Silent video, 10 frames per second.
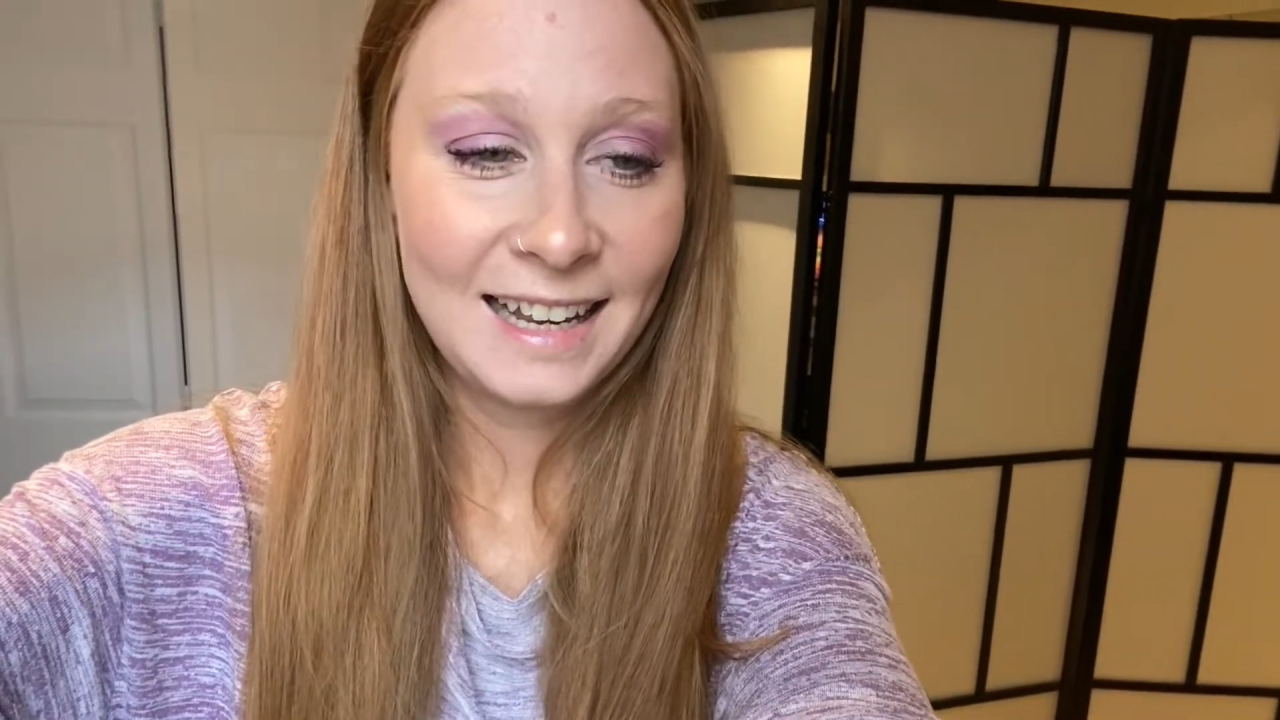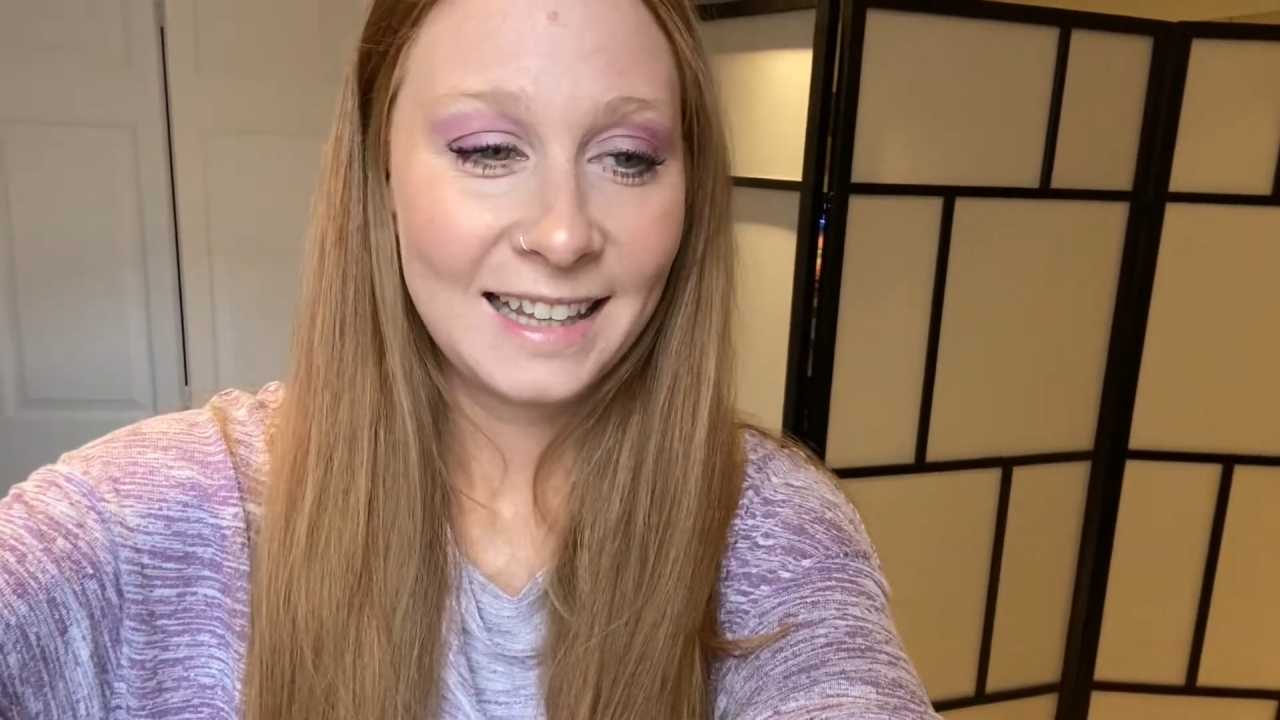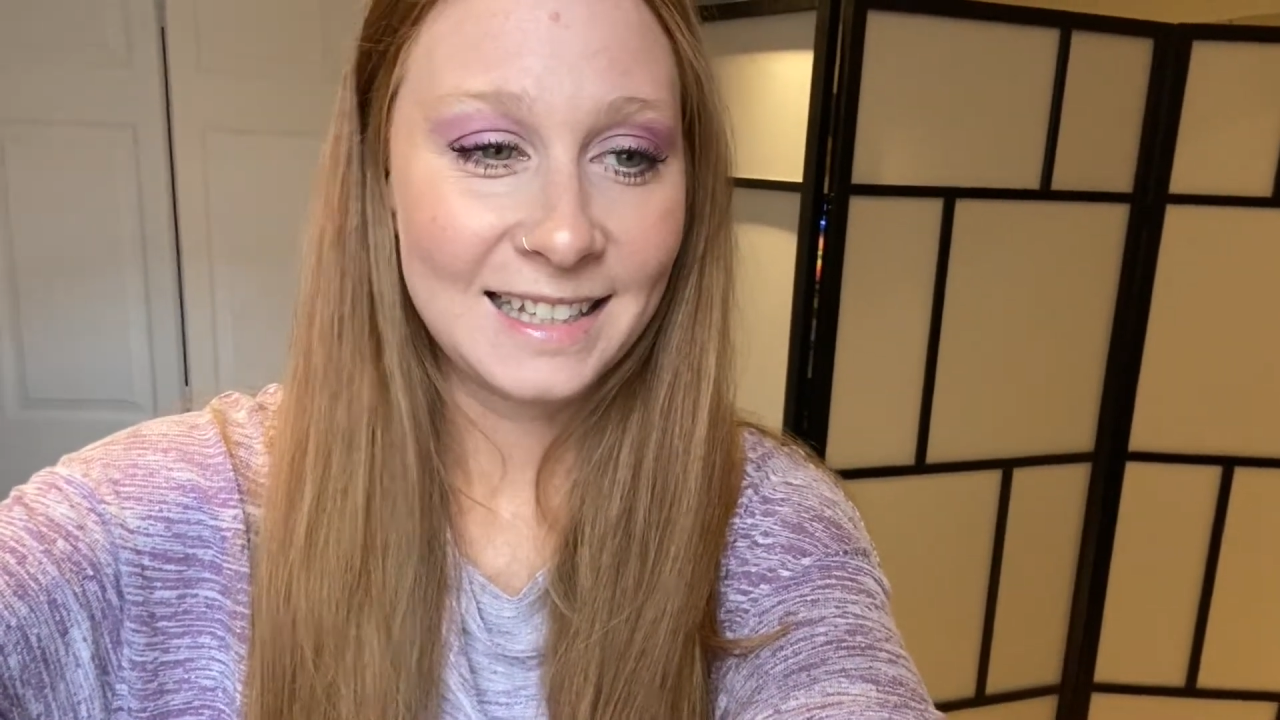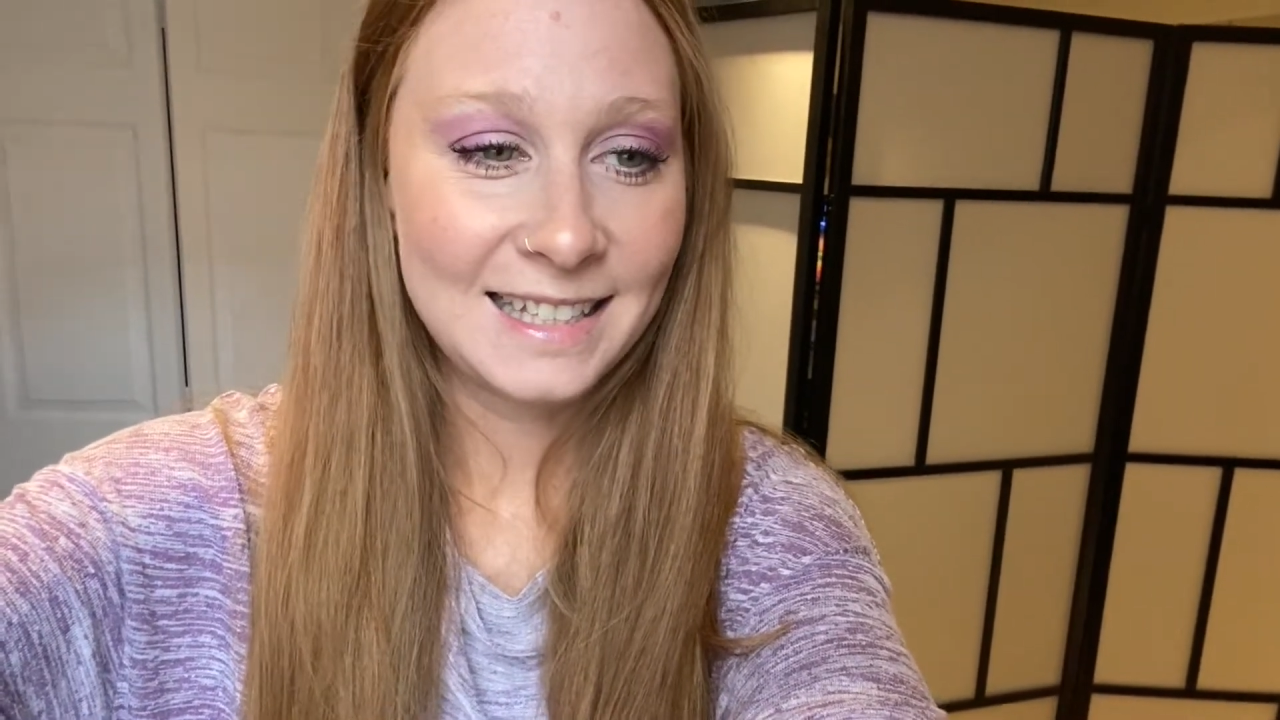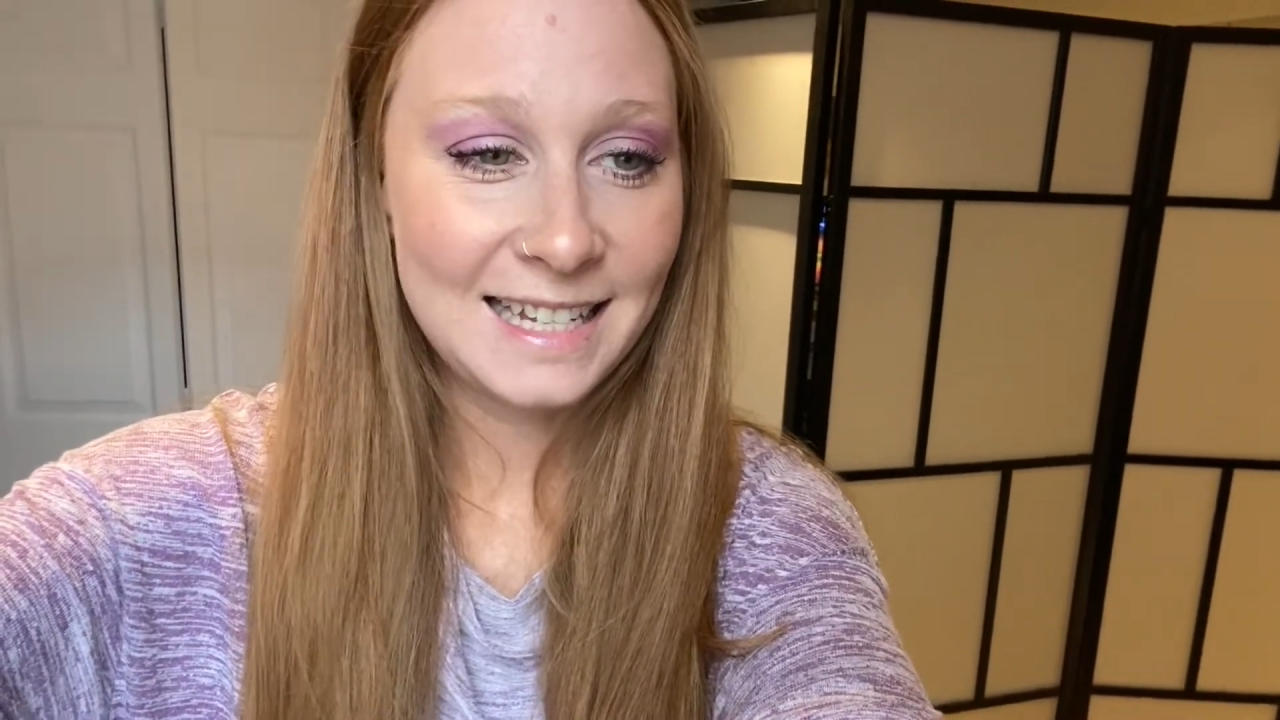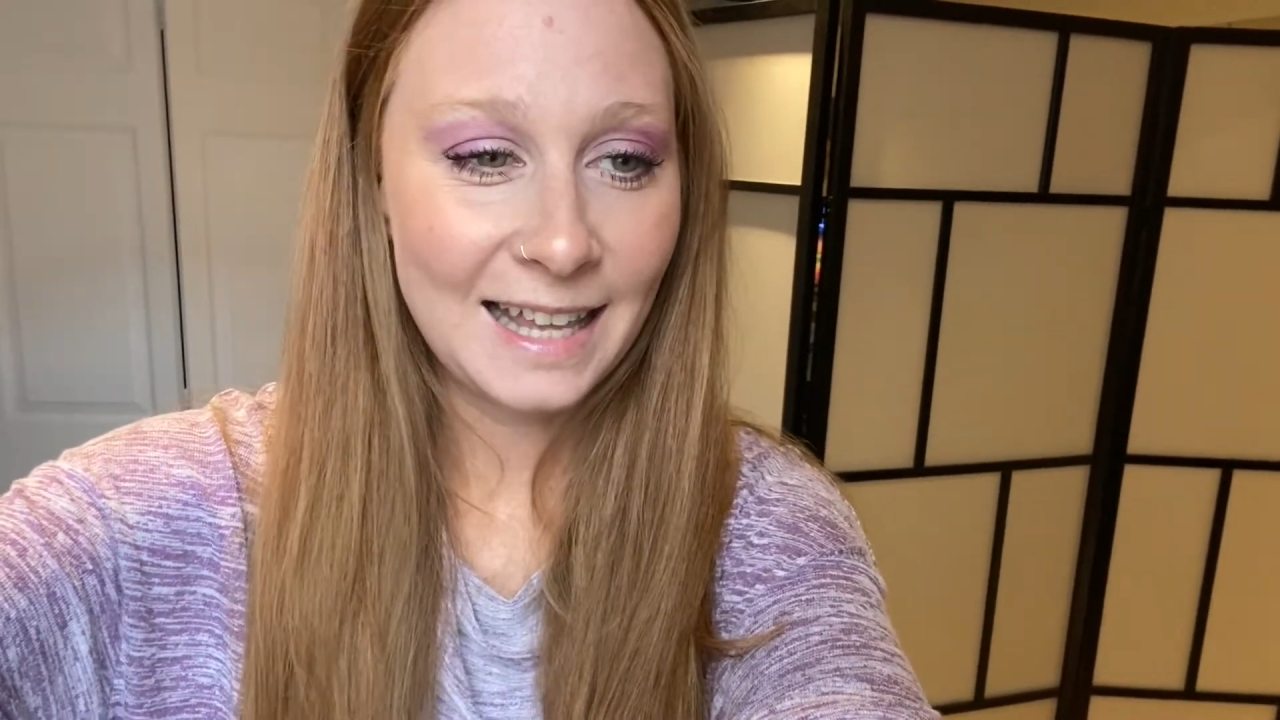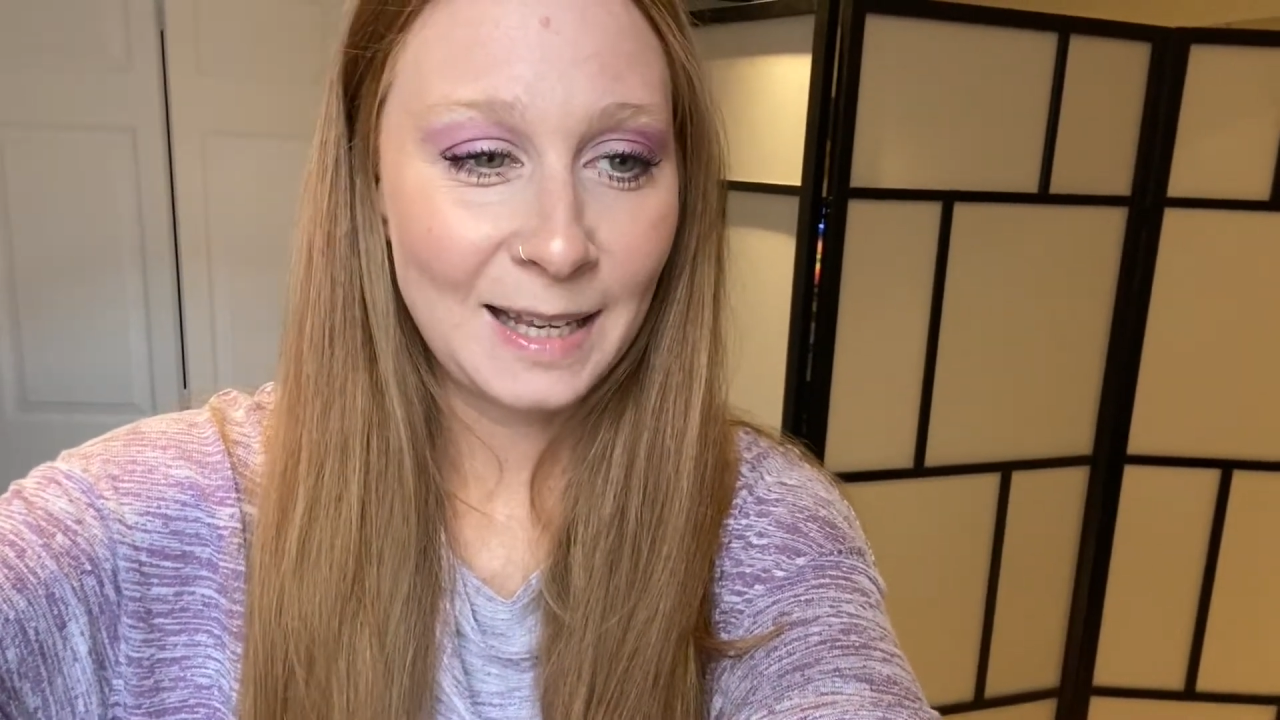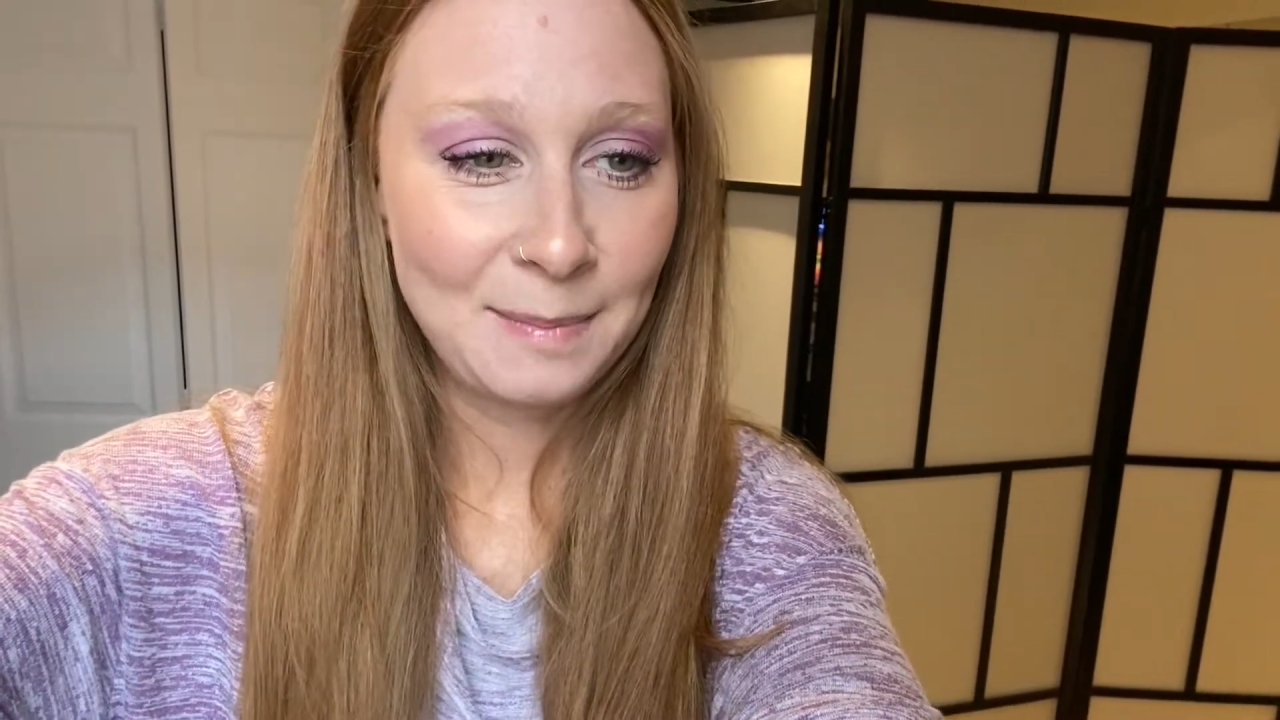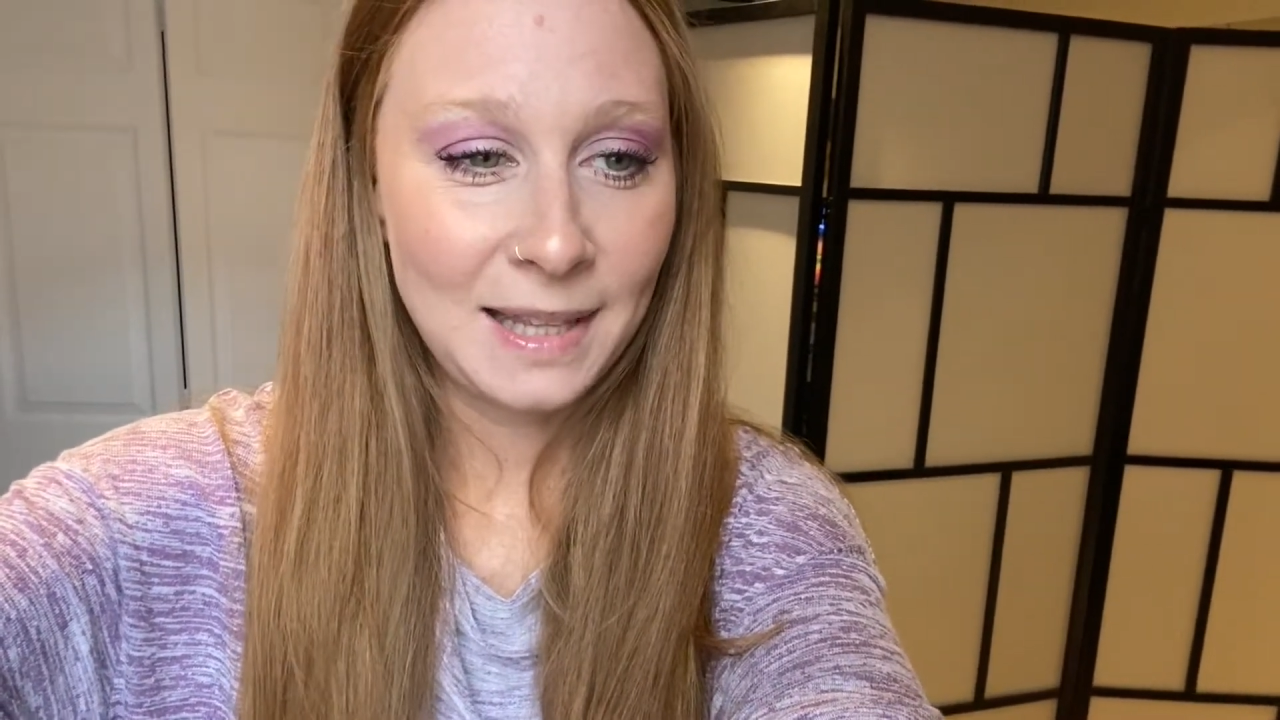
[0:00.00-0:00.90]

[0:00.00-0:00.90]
that's telling